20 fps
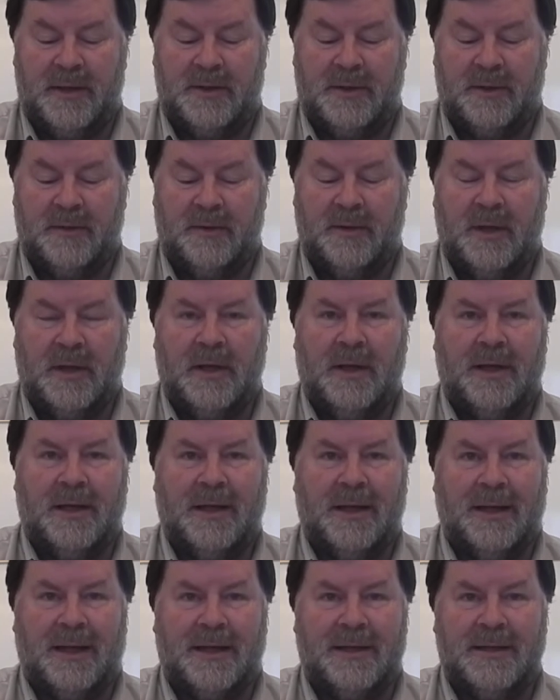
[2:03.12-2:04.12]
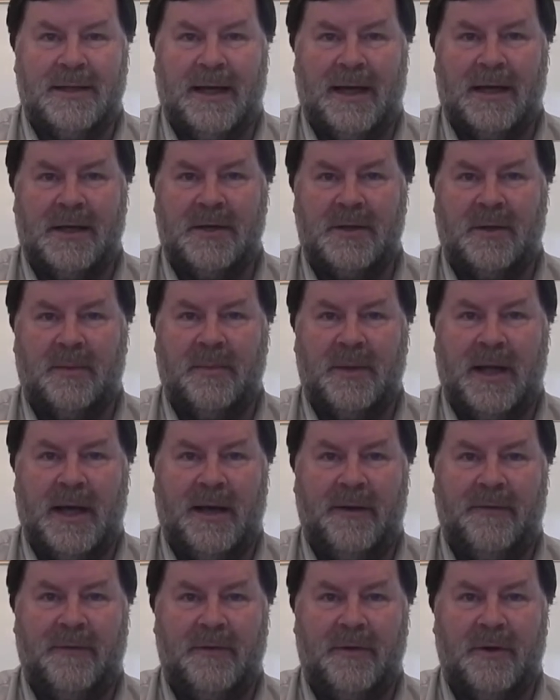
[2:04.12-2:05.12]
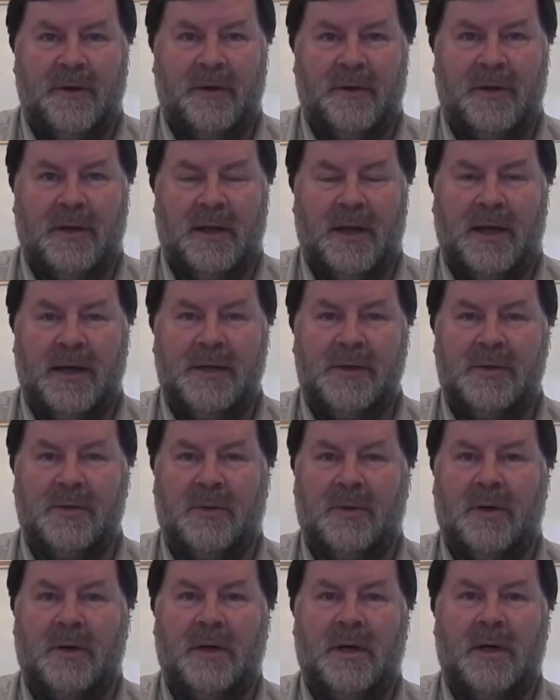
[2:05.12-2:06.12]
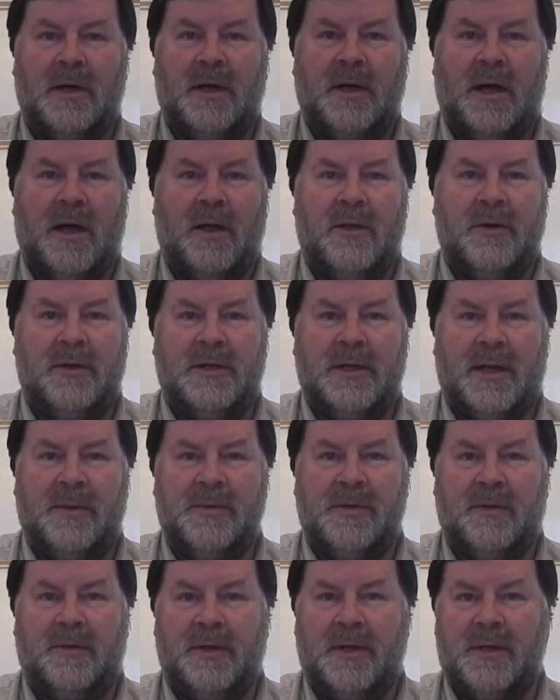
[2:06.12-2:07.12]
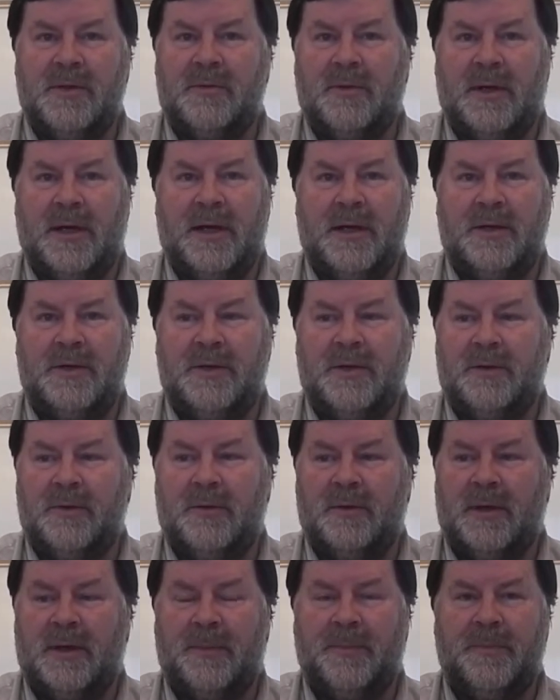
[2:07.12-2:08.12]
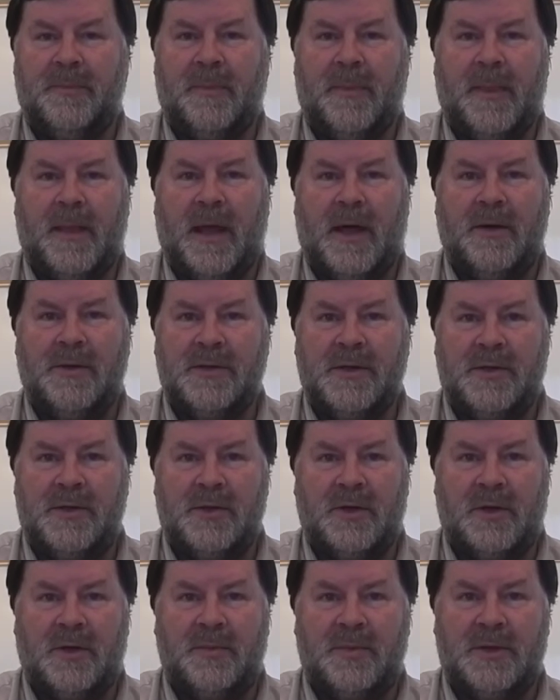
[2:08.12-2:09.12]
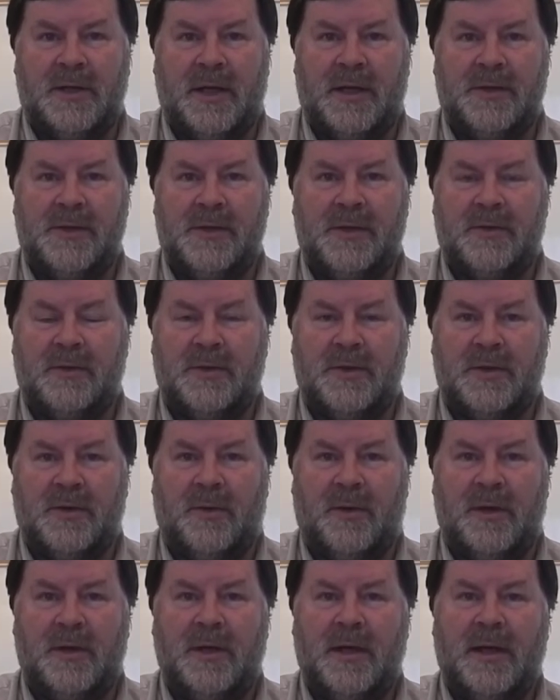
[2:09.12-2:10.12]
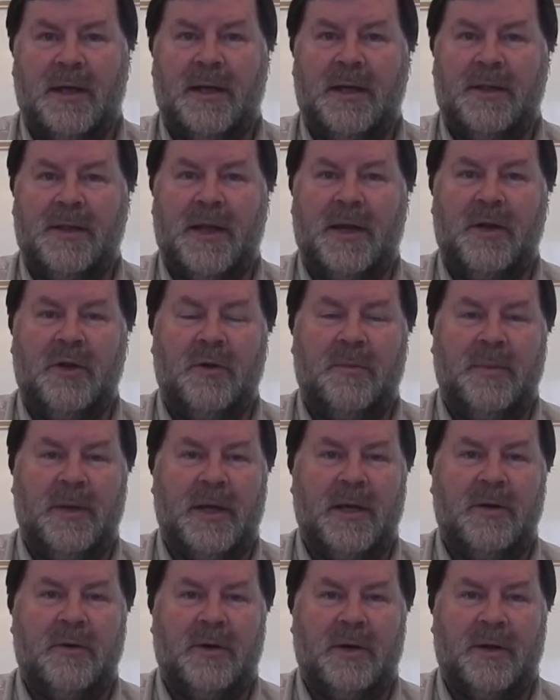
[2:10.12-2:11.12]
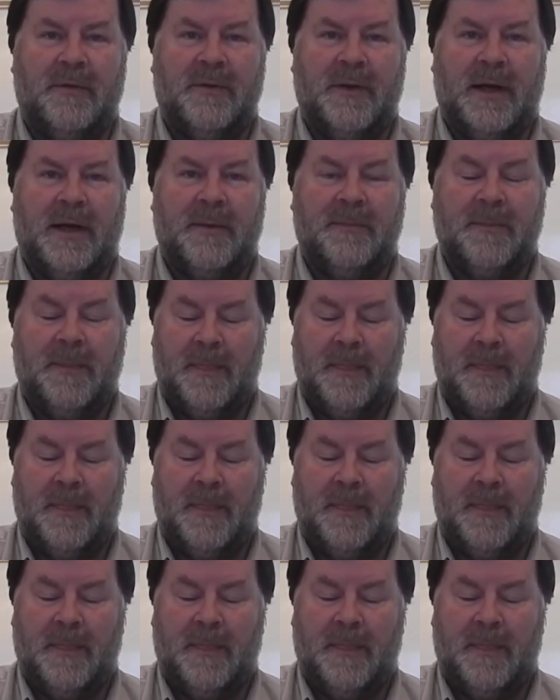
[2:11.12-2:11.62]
to collect tax on behalf of your clients or other types of things related to um, housing circumstances or so on, then you'd be ignorant of that.